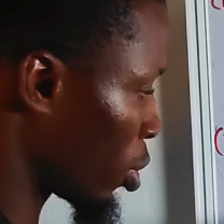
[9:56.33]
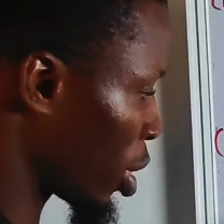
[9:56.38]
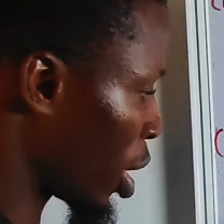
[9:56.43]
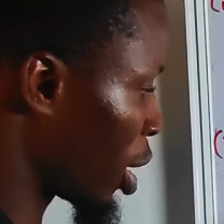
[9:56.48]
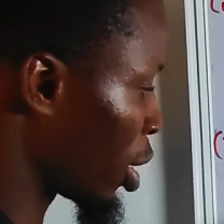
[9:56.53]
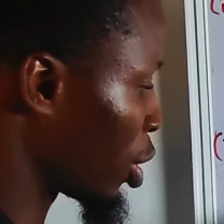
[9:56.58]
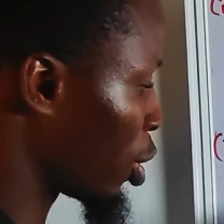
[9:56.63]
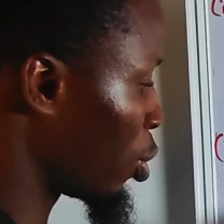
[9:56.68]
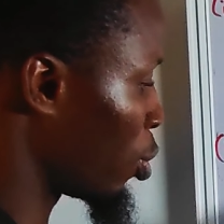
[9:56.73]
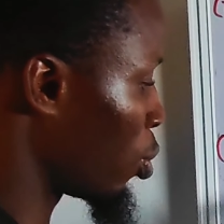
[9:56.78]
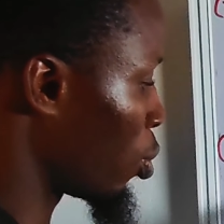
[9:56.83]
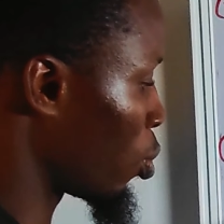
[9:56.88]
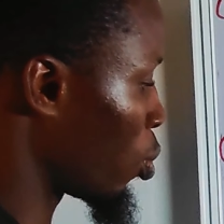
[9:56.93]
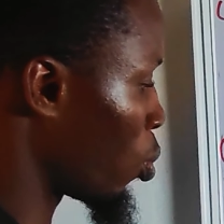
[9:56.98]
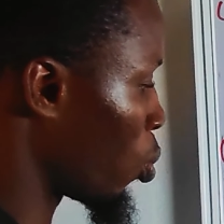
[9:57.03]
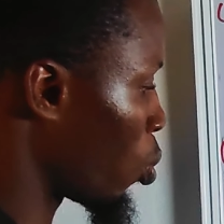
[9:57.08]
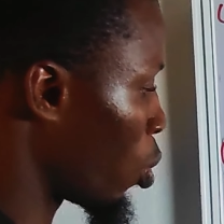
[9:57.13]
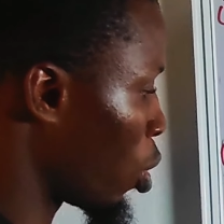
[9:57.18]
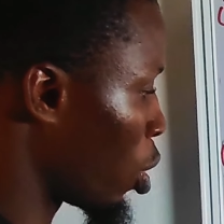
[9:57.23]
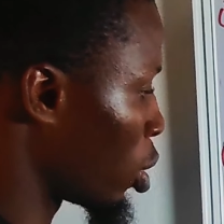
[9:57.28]
Thank
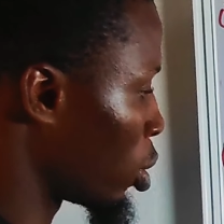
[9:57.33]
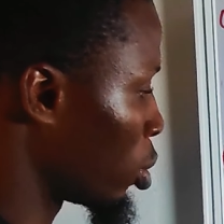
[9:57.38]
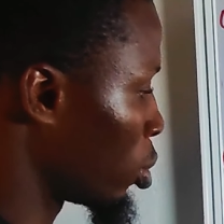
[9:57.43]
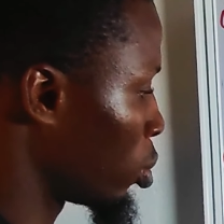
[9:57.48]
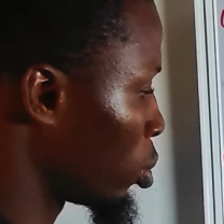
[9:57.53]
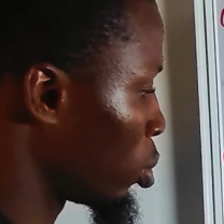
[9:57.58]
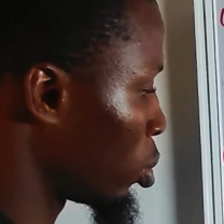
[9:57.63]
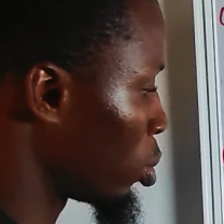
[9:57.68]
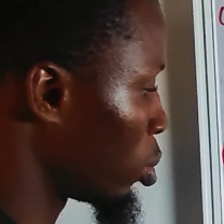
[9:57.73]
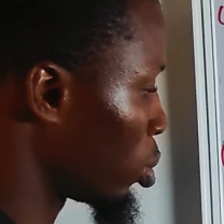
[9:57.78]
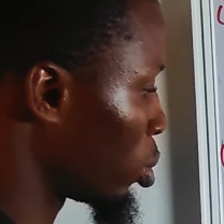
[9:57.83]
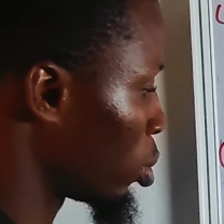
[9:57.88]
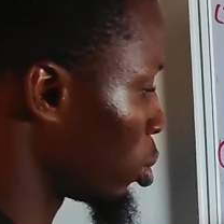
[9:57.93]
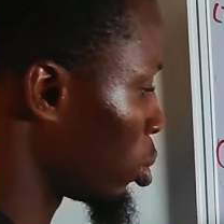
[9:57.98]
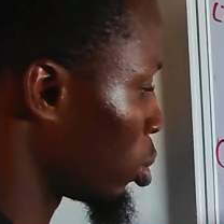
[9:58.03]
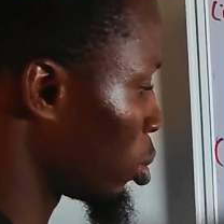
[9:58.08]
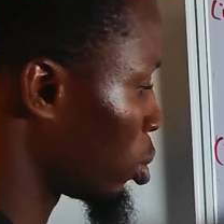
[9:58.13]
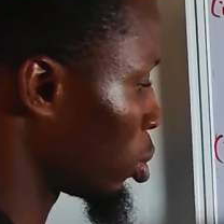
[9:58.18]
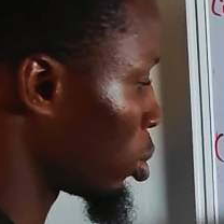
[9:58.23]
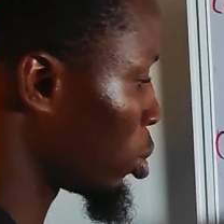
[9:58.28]
you, 1.
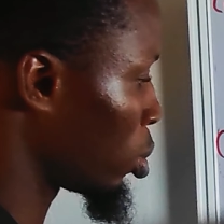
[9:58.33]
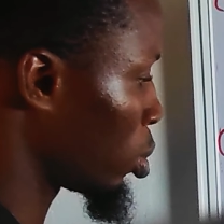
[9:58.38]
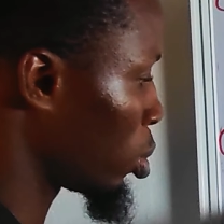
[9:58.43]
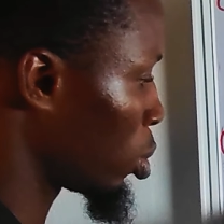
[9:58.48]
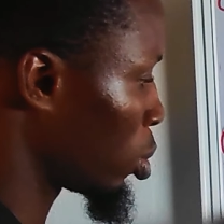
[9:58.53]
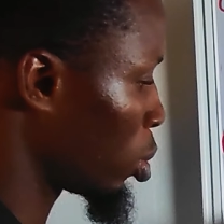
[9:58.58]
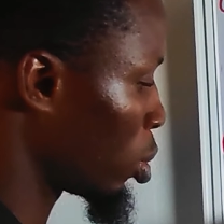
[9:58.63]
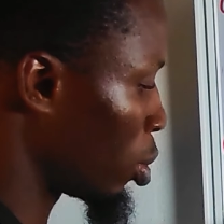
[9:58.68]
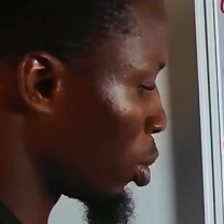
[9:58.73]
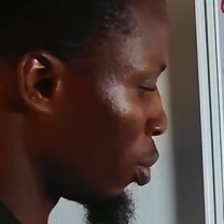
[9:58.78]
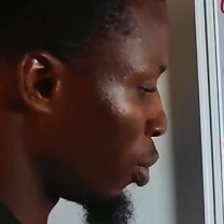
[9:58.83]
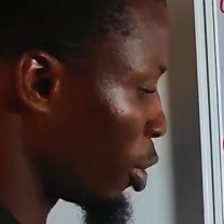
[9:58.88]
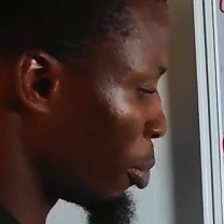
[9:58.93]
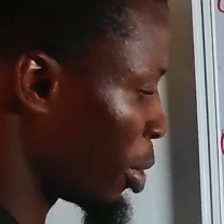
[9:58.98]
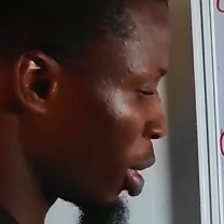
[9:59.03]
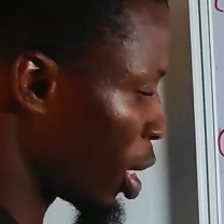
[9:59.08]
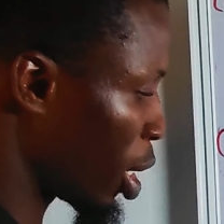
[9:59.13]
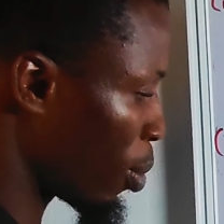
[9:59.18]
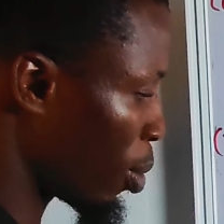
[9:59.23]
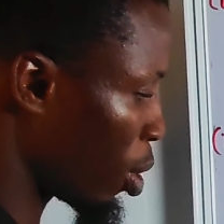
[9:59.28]

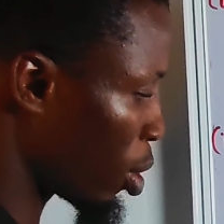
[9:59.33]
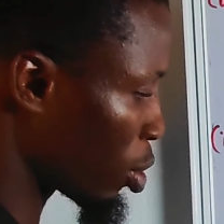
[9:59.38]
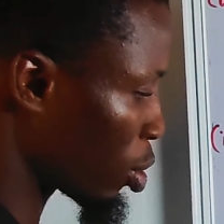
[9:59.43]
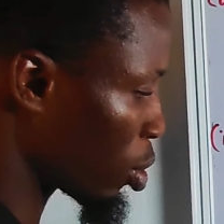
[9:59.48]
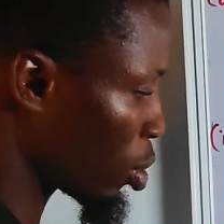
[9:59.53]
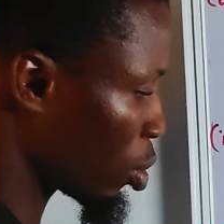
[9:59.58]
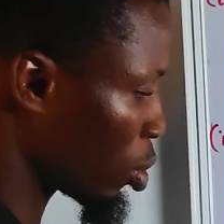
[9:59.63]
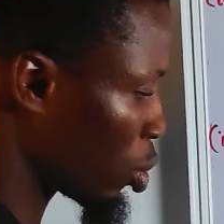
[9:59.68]
remainder what?